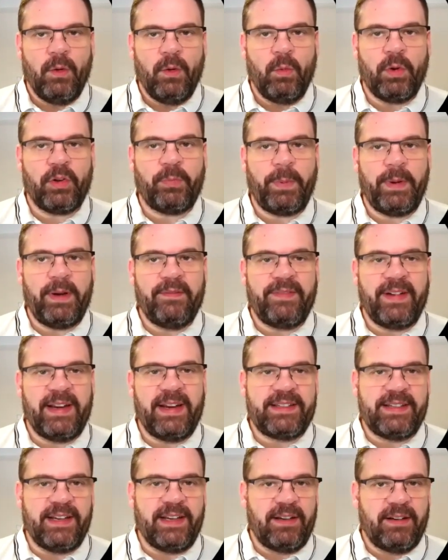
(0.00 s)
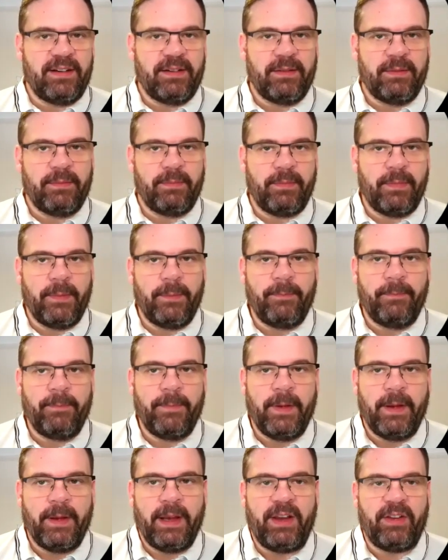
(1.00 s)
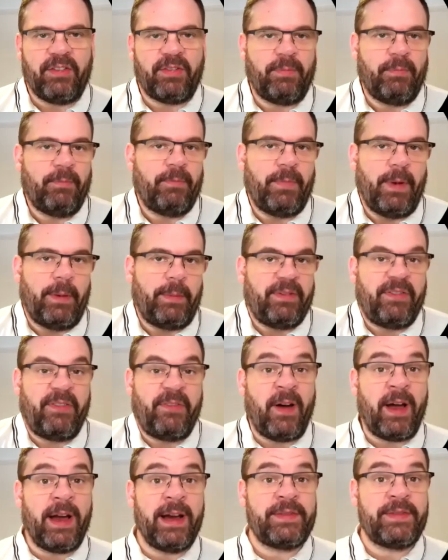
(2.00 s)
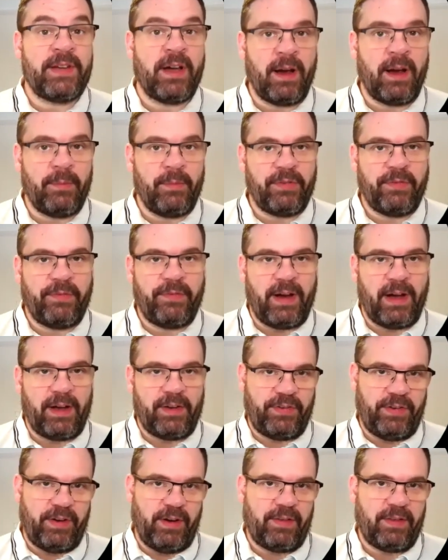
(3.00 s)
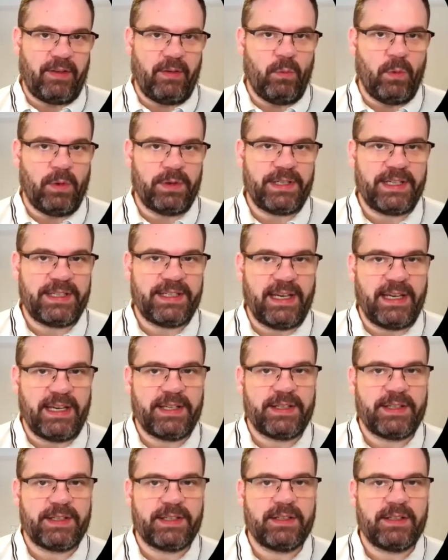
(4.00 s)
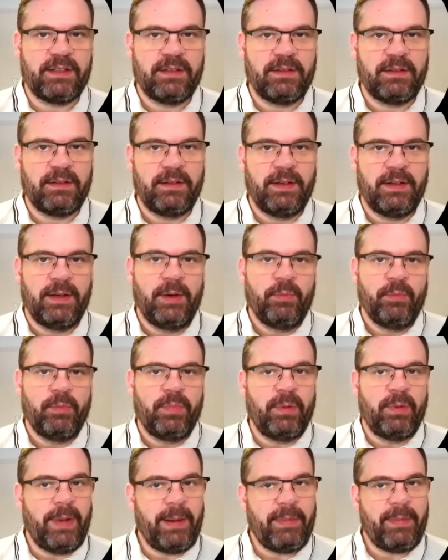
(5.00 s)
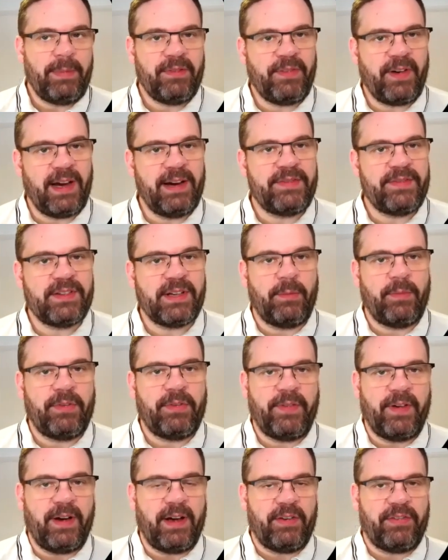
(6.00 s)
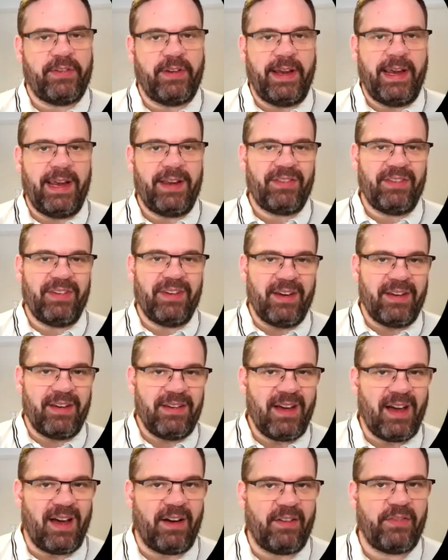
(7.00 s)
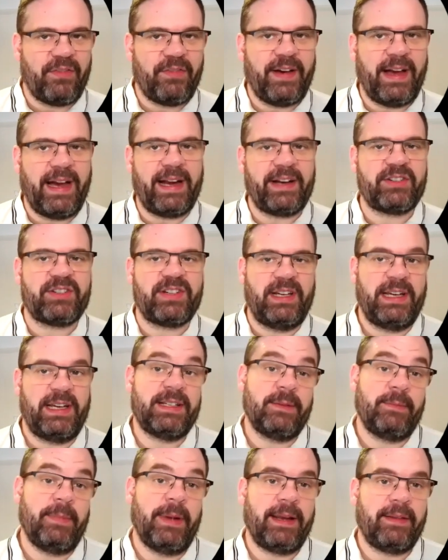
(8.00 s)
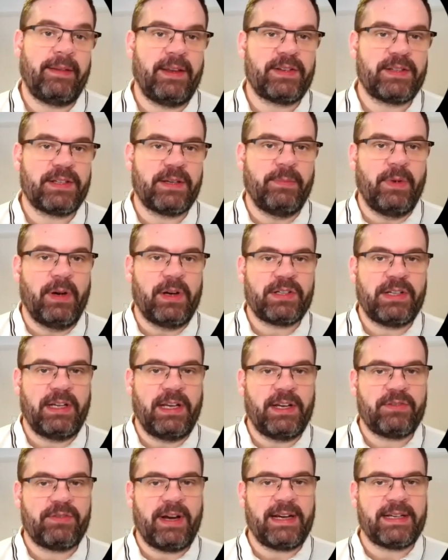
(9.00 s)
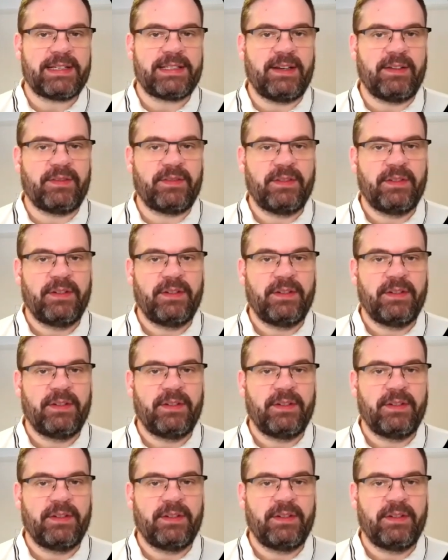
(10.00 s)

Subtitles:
what's been invented is maybe 5 times faster than what exists. But maybe 5 times faster isn't enough actually to make this commercially attractive.